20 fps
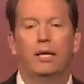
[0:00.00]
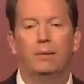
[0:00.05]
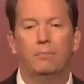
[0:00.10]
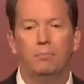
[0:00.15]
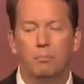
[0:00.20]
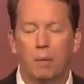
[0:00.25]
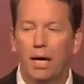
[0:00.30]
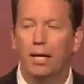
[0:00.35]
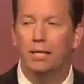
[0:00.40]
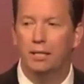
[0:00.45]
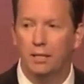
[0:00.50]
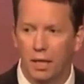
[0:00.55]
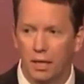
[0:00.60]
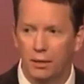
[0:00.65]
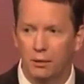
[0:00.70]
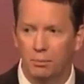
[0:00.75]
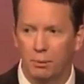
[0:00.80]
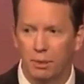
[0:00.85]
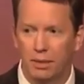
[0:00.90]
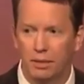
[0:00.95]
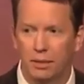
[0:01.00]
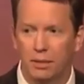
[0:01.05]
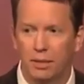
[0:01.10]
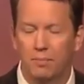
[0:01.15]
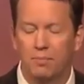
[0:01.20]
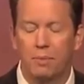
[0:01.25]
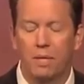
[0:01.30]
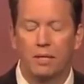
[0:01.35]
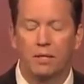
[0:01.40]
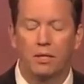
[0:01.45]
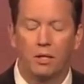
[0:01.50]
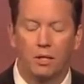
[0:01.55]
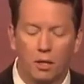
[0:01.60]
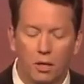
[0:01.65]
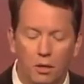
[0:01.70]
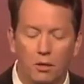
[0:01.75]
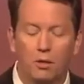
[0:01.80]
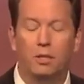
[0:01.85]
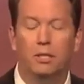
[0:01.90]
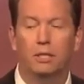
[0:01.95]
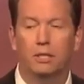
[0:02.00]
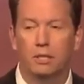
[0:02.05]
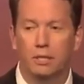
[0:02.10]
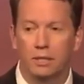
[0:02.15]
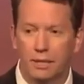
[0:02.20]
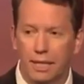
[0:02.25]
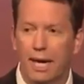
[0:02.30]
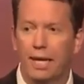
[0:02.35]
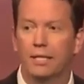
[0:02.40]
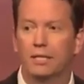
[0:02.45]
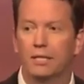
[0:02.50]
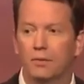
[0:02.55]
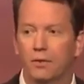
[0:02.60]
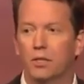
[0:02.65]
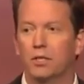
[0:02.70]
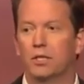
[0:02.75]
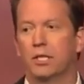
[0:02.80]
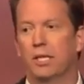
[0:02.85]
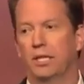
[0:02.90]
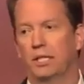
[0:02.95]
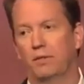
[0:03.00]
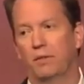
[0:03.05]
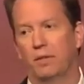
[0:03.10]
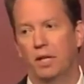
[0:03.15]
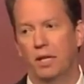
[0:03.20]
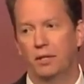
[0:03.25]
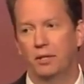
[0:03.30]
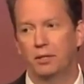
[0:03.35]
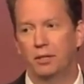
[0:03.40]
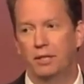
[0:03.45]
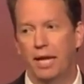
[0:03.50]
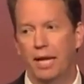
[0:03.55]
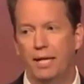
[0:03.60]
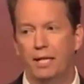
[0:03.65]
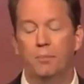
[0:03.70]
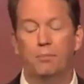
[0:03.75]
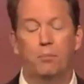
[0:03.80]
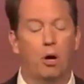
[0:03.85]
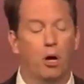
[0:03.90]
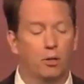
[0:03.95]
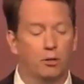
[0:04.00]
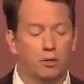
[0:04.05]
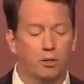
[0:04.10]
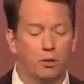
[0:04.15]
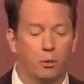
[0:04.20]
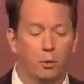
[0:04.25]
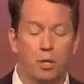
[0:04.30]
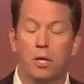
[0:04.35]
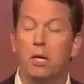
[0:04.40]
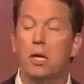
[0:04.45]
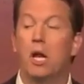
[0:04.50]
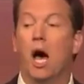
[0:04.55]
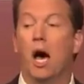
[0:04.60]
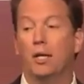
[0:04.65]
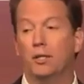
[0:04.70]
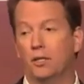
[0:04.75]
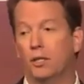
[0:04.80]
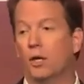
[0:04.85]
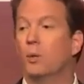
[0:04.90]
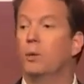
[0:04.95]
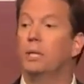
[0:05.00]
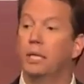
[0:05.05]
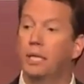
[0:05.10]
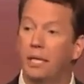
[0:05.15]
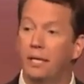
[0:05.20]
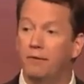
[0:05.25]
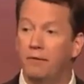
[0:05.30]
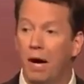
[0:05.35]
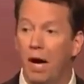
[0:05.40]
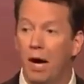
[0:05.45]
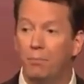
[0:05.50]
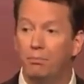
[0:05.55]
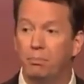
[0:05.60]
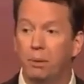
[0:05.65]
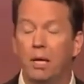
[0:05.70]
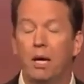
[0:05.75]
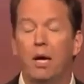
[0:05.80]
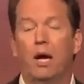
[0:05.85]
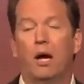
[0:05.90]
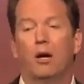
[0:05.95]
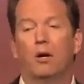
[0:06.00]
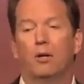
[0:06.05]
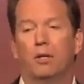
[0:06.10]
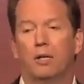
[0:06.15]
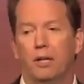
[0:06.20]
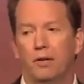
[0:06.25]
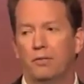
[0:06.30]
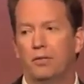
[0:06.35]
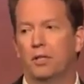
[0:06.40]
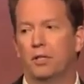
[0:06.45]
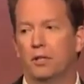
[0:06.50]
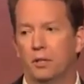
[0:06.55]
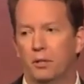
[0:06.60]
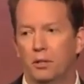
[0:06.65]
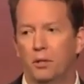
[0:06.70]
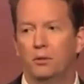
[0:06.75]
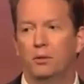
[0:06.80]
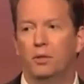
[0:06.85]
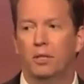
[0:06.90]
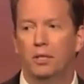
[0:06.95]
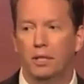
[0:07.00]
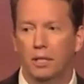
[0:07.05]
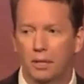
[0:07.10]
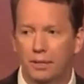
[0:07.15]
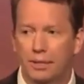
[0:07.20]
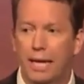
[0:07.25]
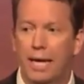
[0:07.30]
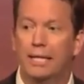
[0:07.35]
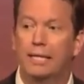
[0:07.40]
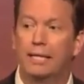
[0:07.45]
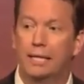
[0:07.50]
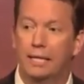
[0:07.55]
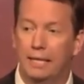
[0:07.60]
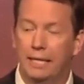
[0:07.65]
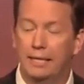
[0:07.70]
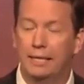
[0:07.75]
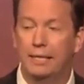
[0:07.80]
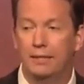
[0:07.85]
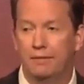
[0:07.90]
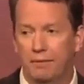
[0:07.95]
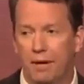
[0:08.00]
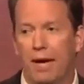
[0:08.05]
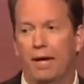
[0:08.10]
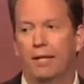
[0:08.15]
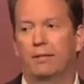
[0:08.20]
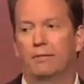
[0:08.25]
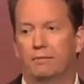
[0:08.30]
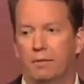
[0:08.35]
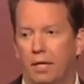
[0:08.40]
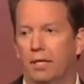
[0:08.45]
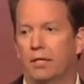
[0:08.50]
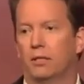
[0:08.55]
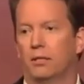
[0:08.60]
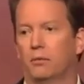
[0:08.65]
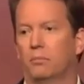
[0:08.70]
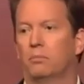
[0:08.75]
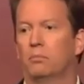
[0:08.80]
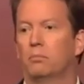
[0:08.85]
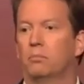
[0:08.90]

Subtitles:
In my judgment, the current status of our scientific understanding, the parts that we're not going to give up, are enough to conclude that death is, in fact, final.